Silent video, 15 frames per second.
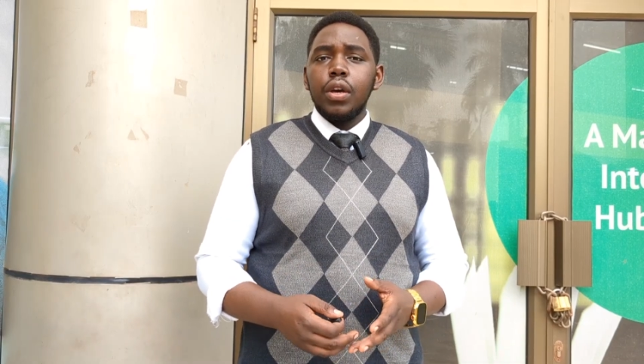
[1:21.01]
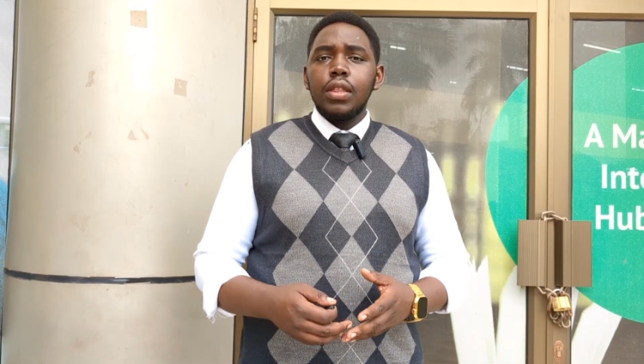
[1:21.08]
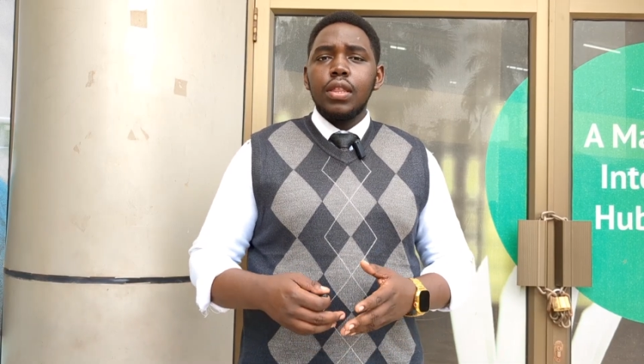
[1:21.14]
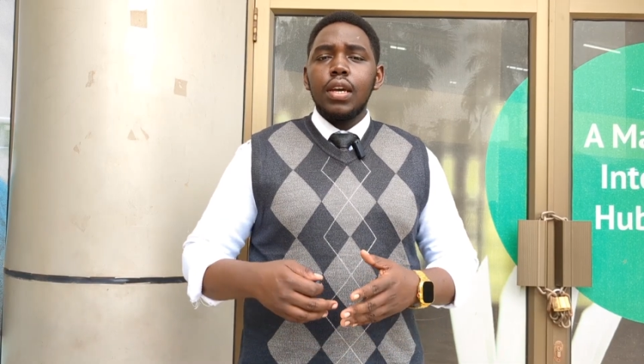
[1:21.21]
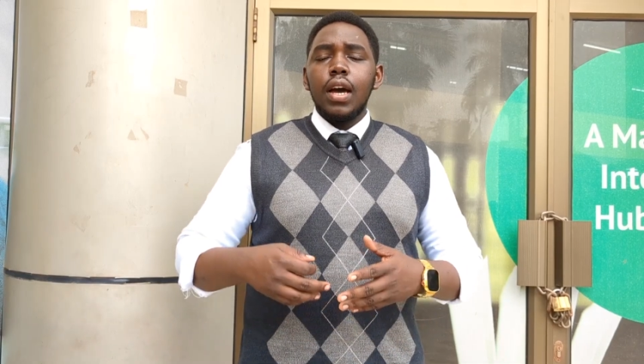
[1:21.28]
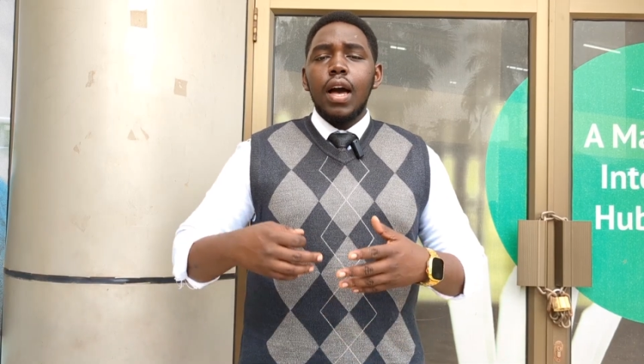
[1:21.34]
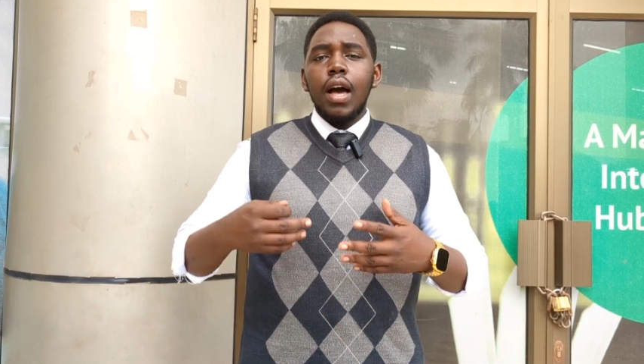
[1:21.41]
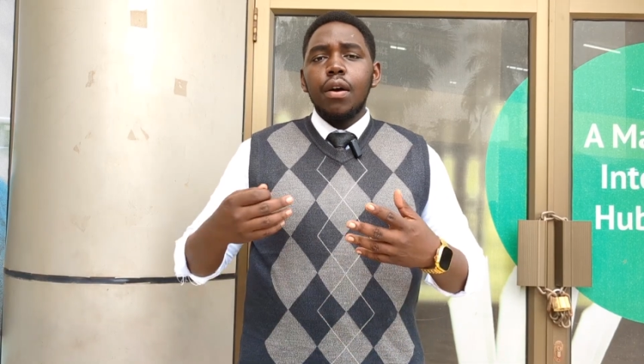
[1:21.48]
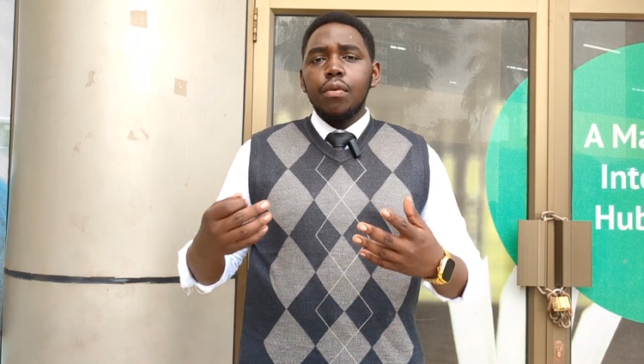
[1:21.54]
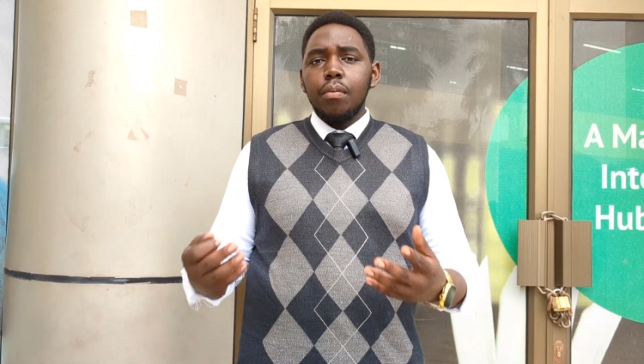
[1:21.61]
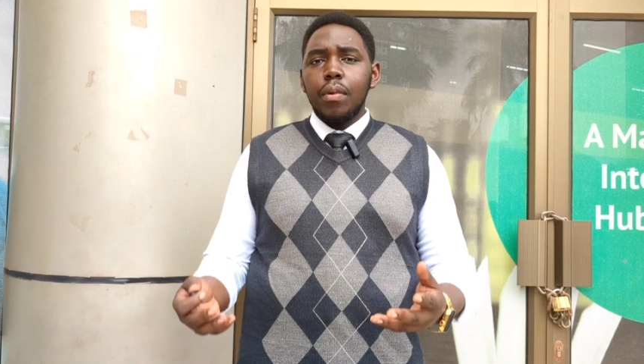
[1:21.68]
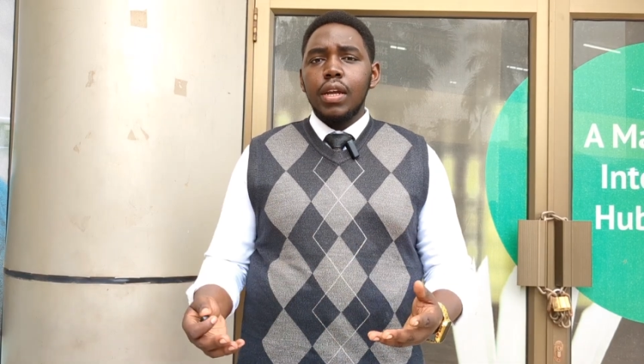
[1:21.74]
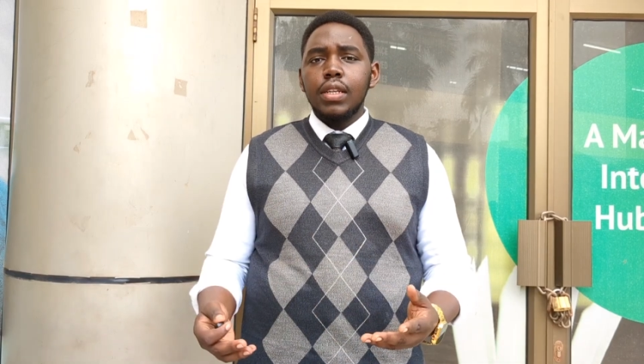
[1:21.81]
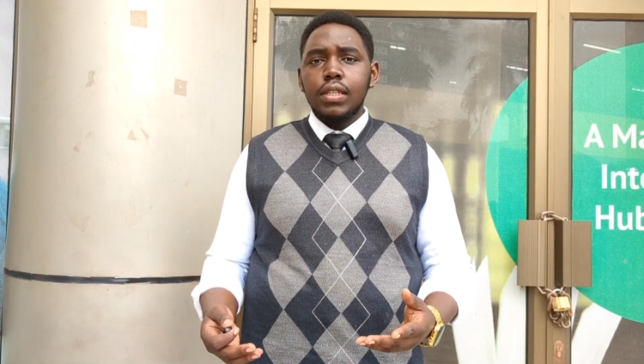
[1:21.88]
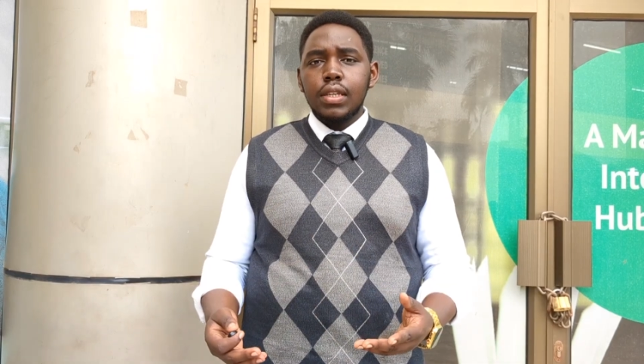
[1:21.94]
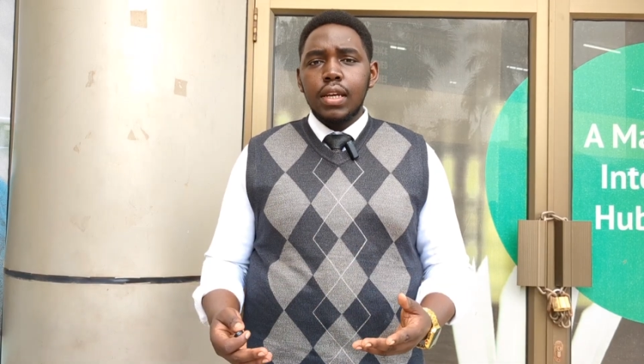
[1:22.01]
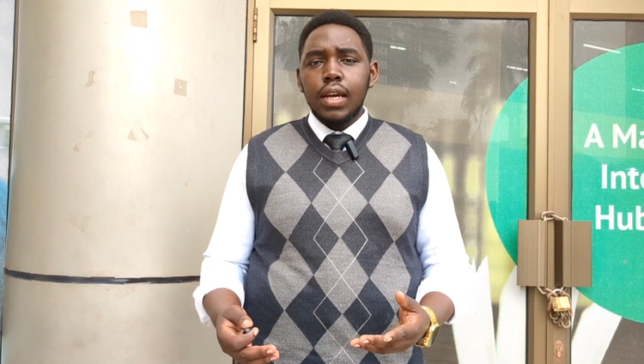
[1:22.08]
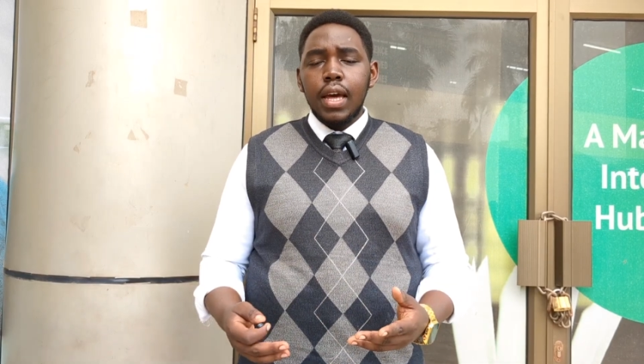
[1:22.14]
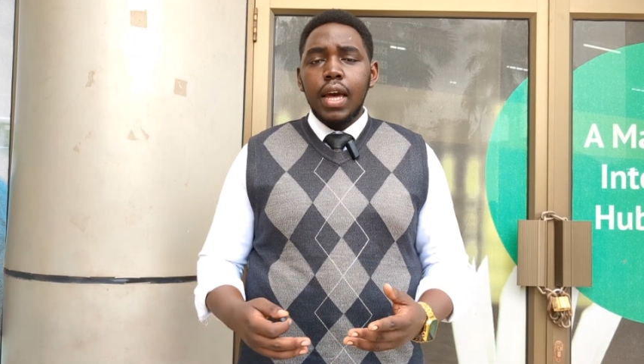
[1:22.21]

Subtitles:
in their agreement